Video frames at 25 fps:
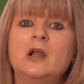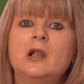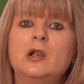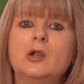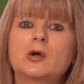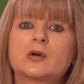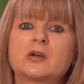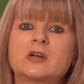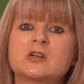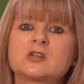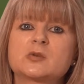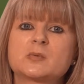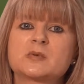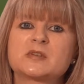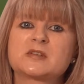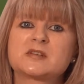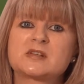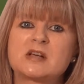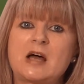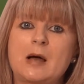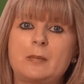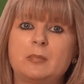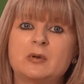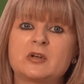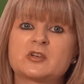looking to
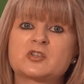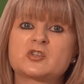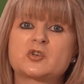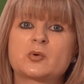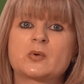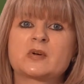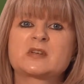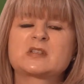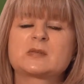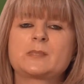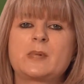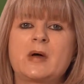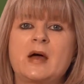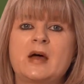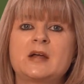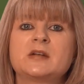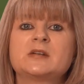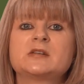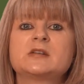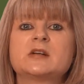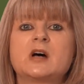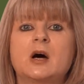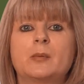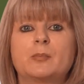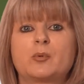establish or
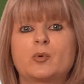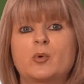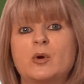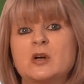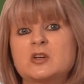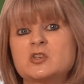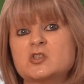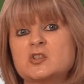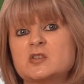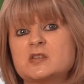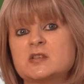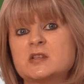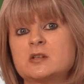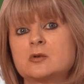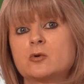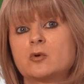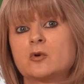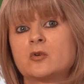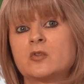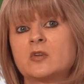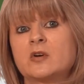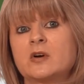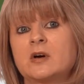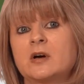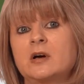expand operations in
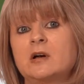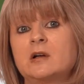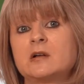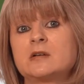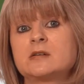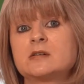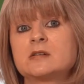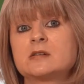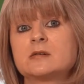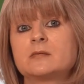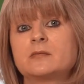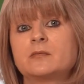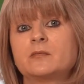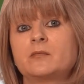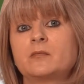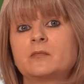Northern Ireland.